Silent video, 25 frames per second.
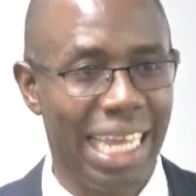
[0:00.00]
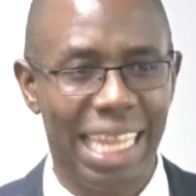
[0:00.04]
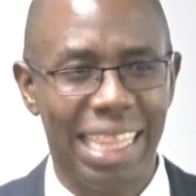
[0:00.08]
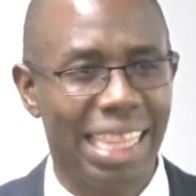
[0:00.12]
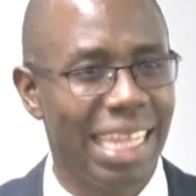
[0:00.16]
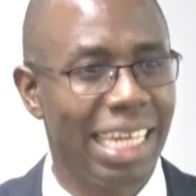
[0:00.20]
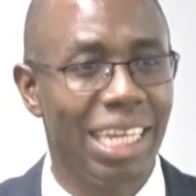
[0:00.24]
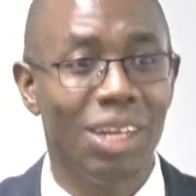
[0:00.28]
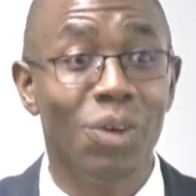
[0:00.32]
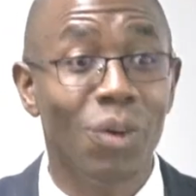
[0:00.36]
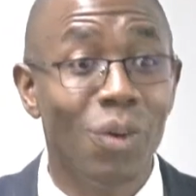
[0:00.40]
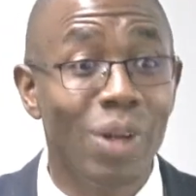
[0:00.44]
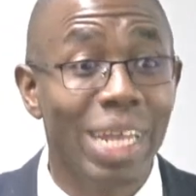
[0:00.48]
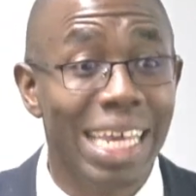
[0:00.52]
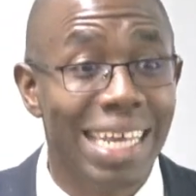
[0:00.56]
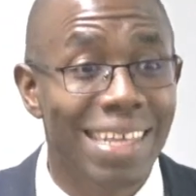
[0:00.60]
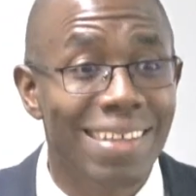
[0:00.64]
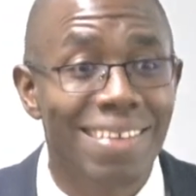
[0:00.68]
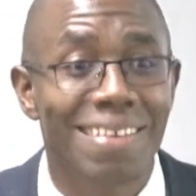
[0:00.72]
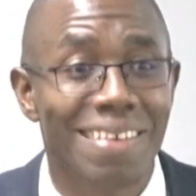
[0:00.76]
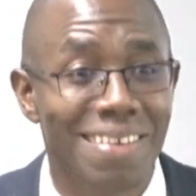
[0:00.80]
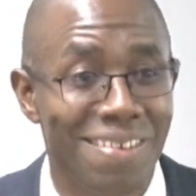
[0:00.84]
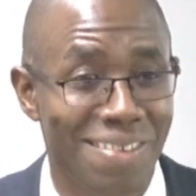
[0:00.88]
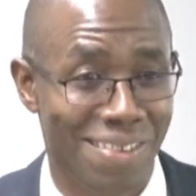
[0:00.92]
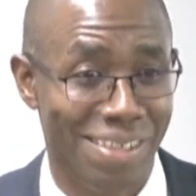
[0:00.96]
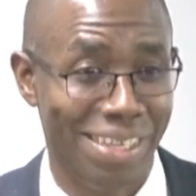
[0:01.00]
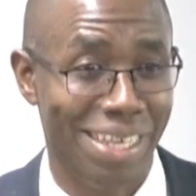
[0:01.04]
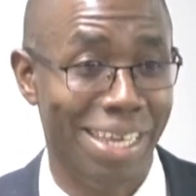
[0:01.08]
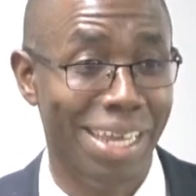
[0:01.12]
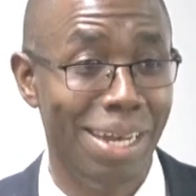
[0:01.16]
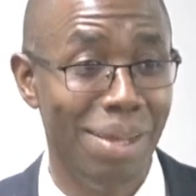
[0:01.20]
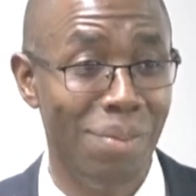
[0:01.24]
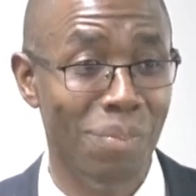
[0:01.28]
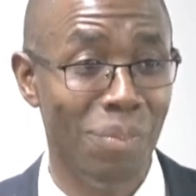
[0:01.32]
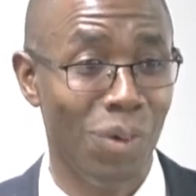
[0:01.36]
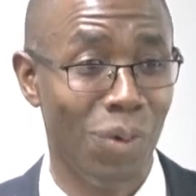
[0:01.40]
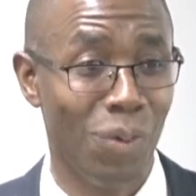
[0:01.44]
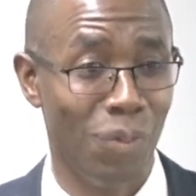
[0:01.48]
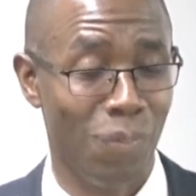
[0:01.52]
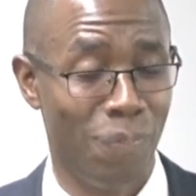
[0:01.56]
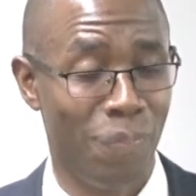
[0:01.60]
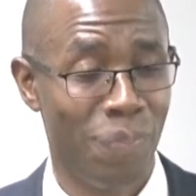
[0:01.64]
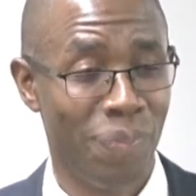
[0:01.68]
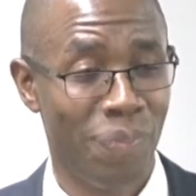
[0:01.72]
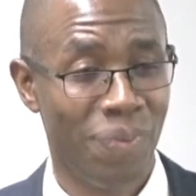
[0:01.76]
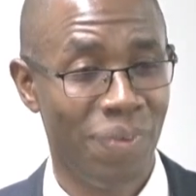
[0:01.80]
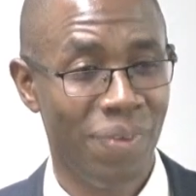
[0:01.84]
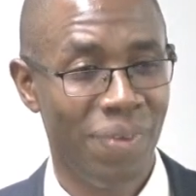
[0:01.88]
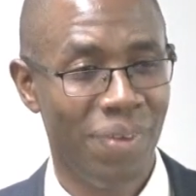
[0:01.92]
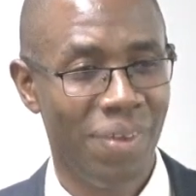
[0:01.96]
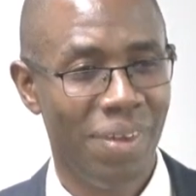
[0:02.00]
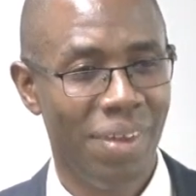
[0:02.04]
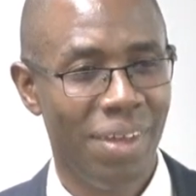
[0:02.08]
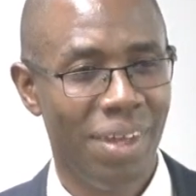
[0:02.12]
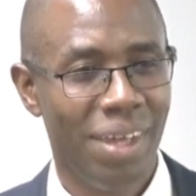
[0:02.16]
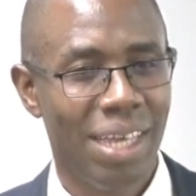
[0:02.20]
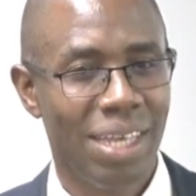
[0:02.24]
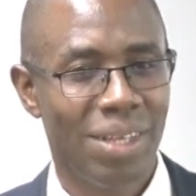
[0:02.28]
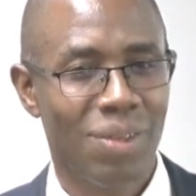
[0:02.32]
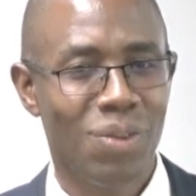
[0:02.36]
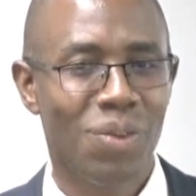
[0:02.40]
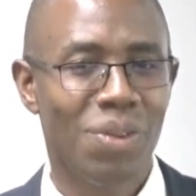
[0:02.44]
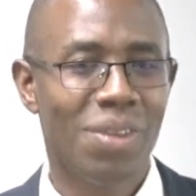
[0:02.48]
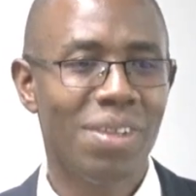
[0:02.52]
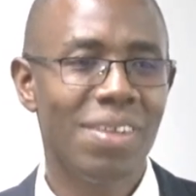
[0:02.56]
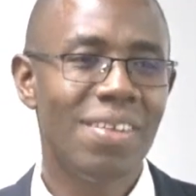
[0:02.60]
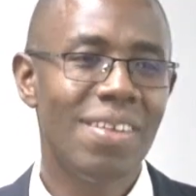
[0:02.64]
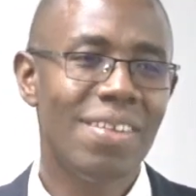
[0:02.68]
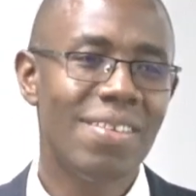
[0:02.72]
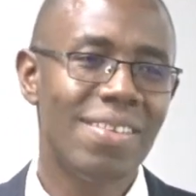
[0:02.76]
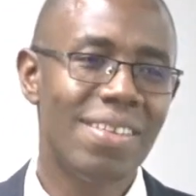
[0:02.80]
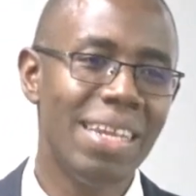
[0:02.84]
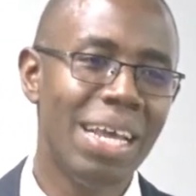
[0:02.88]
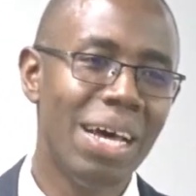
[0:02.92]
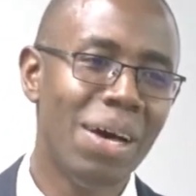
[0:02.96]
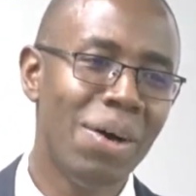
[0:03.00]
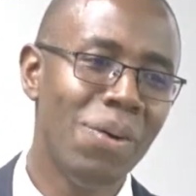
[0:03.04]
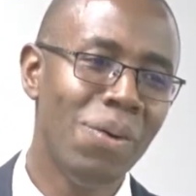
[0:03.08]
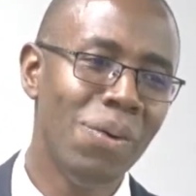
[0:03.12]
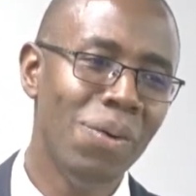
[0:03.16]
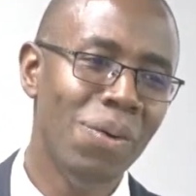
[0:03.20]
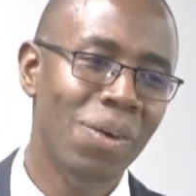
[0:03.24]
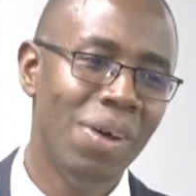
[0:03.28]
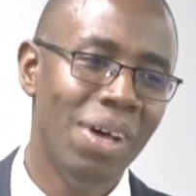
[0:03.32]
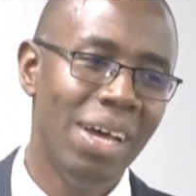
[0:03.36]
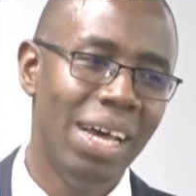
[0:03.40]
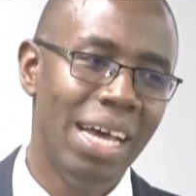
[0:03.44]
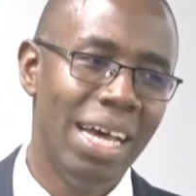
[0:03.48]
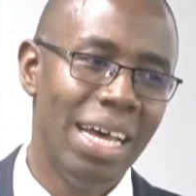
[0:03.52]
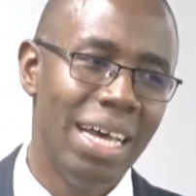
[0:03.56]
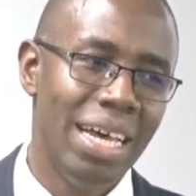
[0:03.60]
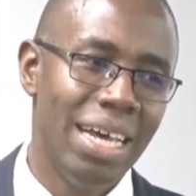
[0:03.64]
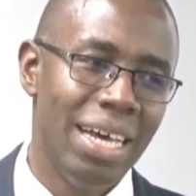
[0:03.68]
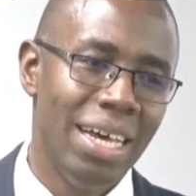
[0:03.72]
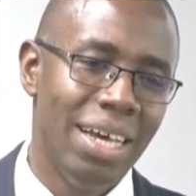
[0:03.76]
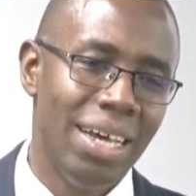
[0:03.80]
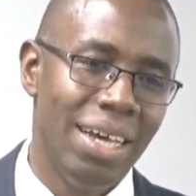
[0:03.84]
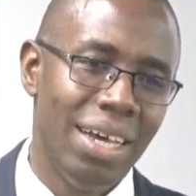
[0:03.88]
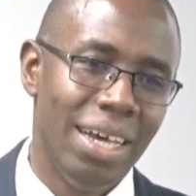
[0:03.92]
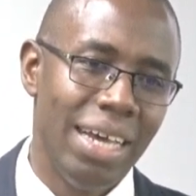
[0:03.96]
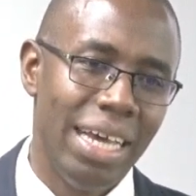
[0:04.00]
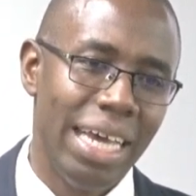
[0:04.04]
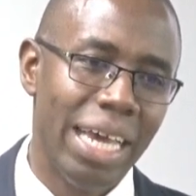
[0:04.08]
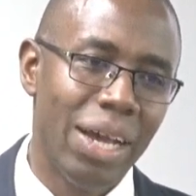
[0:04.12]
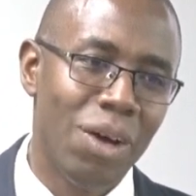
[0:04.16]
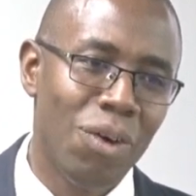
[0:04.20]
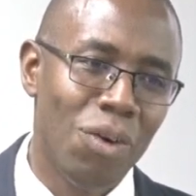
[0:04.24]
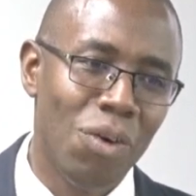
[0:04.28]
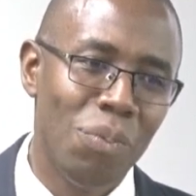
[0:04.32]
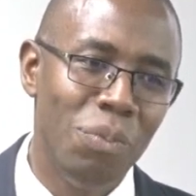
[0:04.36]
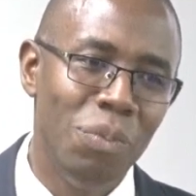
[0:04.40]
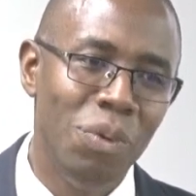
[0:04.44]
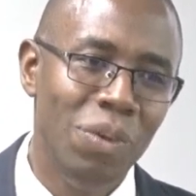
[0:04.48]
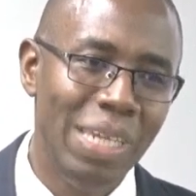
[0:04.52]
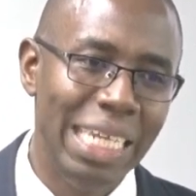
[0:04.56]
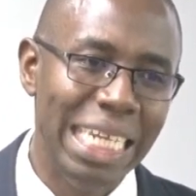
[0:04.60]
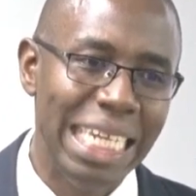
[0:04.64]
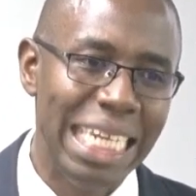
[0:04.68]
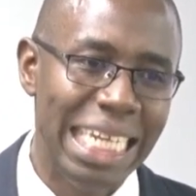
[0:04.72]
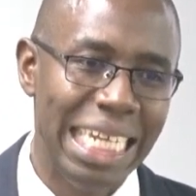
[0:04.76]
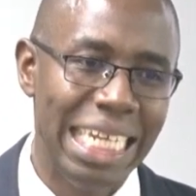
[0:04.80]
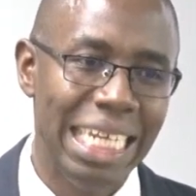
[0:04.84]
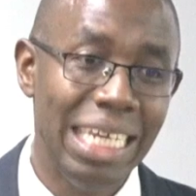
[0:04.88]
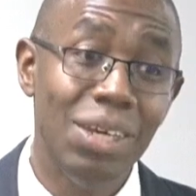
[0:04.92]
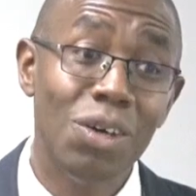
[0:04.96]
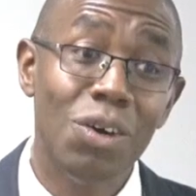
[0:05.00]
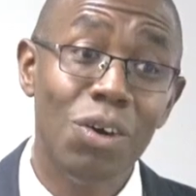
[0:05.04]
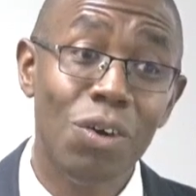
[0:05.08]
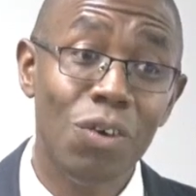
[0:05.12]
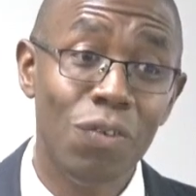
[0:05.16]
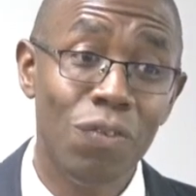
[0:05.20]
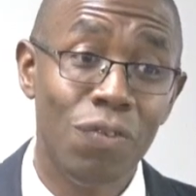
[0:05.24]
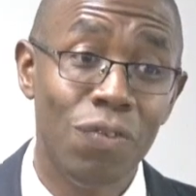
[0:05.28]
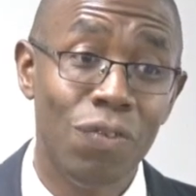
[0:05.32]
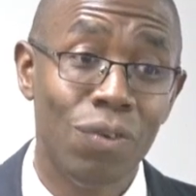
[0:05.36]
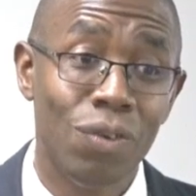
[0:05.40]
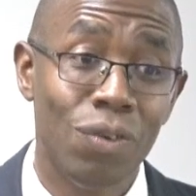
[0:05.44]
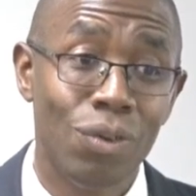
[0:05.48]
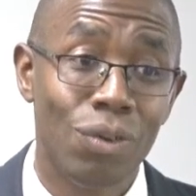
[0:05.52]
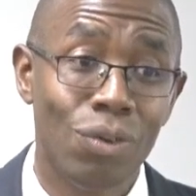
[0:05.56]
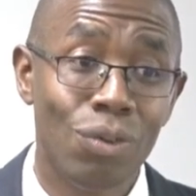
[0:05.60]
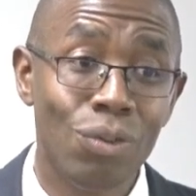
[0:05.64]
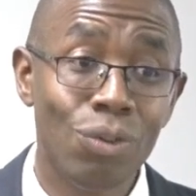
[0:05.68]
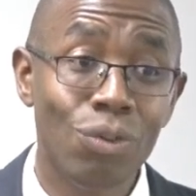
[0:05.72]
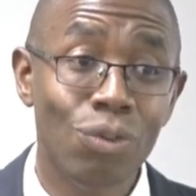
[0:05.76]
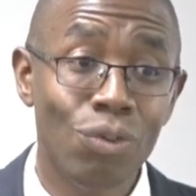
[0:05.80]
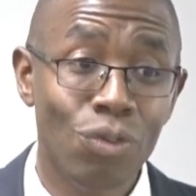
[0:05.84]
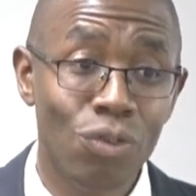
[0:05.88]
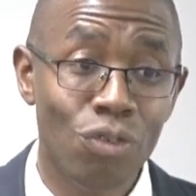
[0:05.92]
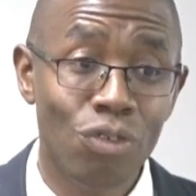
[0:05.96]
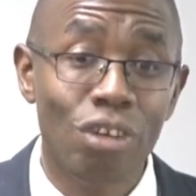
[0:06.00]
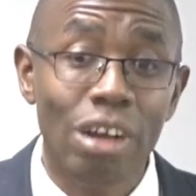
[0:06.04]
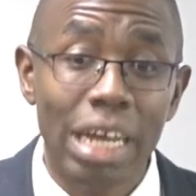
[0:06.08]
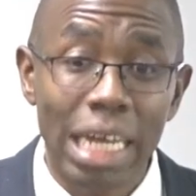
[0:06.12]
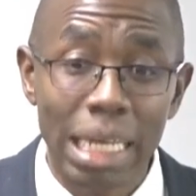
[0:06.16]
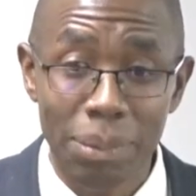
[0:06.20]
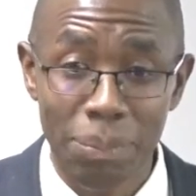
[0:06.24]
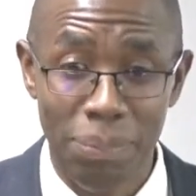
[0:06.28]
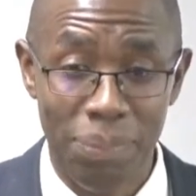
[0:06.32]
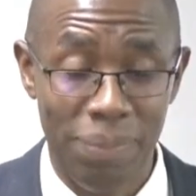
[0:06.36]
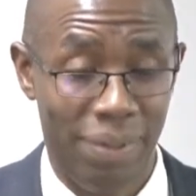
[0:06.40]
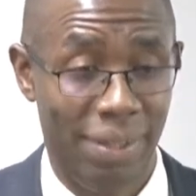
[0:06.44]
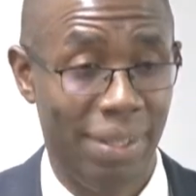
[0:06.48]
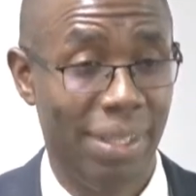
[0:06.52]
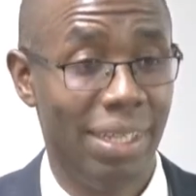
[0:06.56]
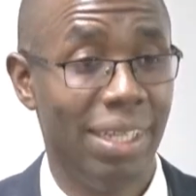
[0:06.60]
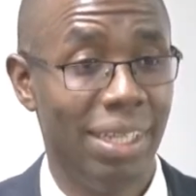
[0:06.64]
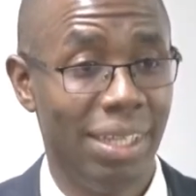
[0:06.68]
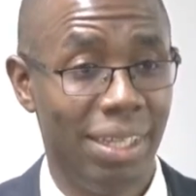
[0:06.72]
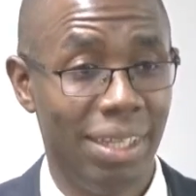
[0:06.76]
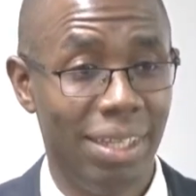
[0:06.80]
They don't exist anymore. So this is now a community of two tribes,